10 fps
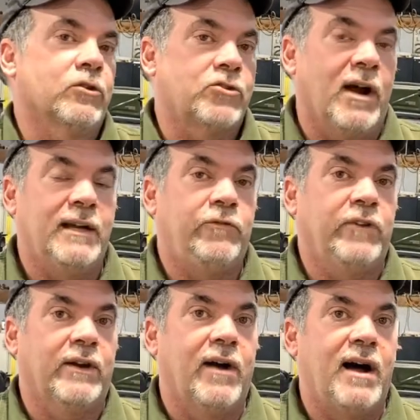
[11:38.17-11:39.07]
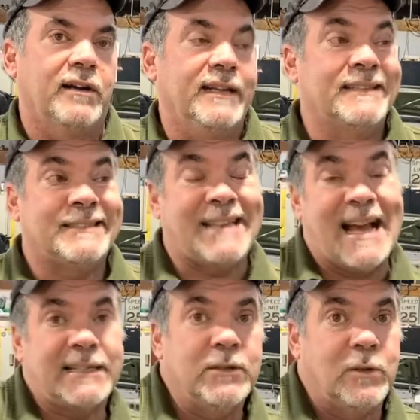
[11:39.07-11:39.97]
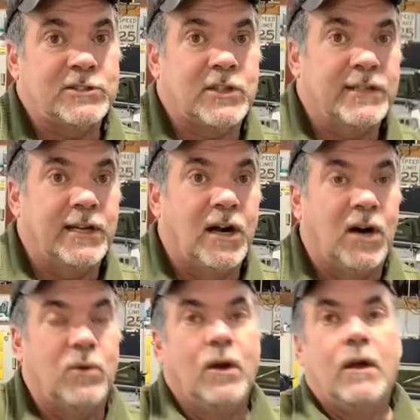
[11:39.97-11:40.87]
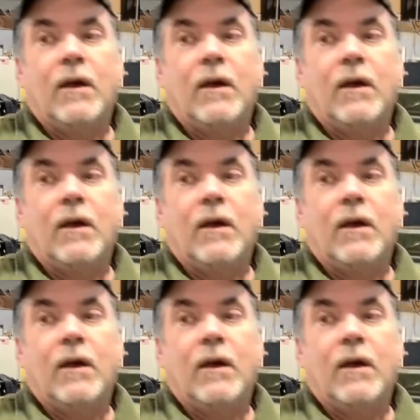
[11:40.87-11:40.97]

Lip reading: We're trying to figure out exactly what's going to go.